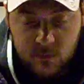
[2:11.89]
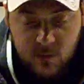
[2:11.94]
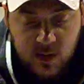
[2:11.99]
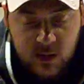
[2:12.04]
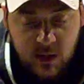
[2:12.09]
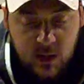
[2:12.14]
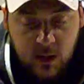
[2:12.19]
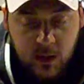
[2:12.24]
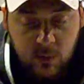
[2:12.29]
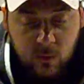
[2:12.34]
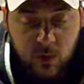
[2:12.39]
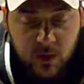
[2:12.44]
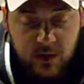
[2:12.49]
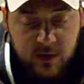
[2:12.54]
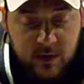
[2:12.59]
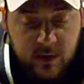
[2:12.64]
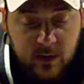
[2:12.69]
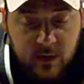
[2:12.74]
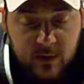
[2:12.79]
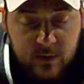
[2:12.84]
One of
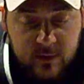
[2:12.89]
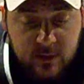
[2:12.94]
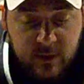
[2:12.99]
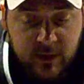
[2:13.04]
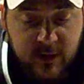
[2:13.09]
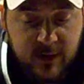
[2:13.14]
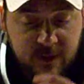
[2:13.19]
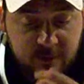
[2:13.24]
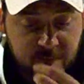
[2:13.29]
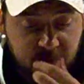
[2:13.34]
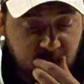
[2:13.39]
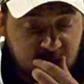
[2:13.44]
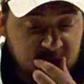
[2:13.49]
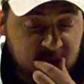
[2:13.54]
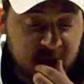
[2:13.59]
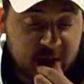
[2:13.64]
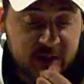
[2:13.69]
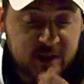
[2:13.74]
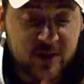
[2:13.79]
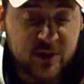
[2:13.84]
the first
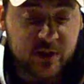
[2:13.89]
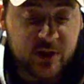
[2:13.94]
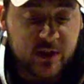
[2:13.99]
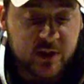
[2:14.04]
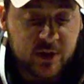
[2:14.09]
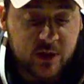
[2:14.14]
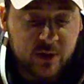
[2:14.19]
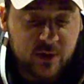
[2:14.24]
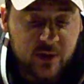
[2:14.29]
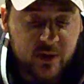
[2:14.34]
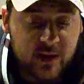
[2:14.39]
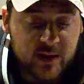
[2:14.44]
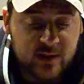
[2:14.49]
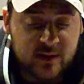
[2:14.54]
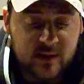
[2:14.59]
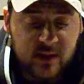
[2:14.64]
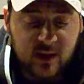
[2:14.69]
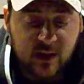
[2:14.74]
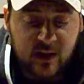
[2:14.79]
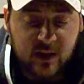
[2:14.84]
things you can do is